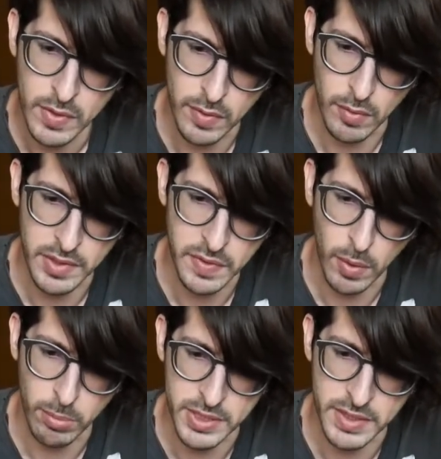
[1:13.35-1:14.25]
So let's
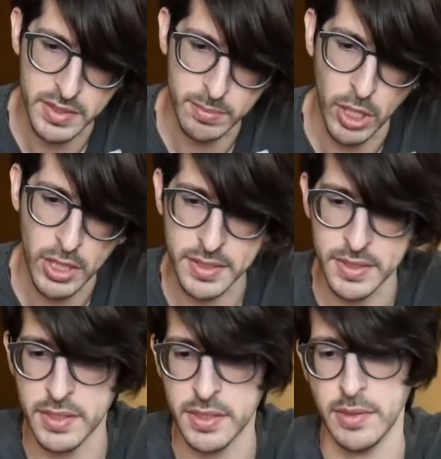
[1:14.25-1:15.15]
open this
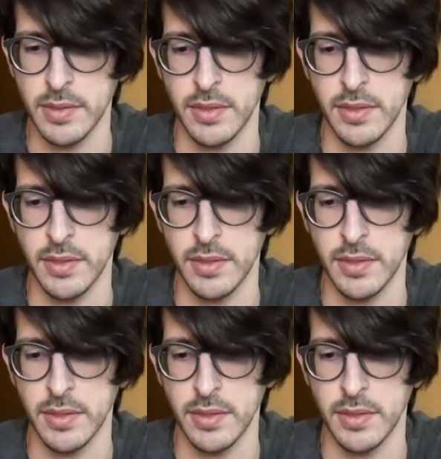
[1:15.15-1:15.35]
box,